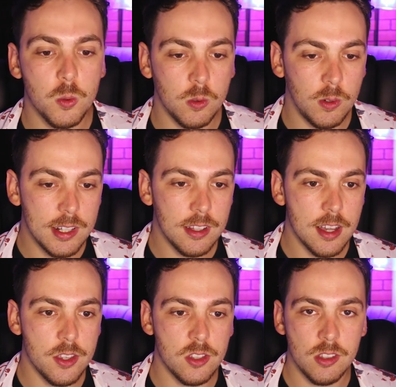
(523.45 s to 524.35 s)
You will
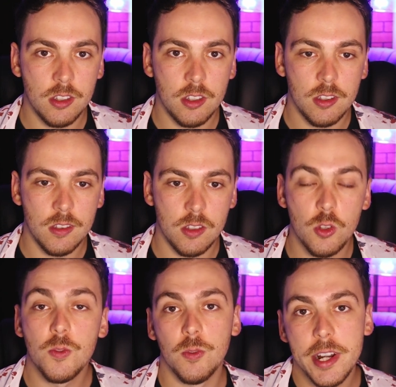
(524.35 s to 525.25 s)
realize
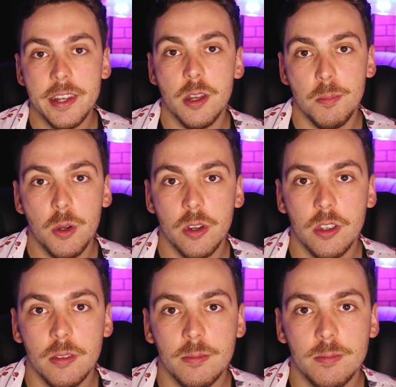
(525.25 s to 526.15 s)
you've written a
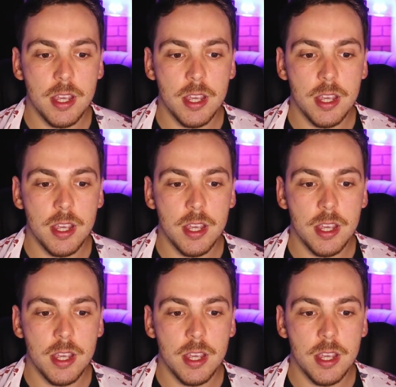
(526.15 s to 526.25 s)
book.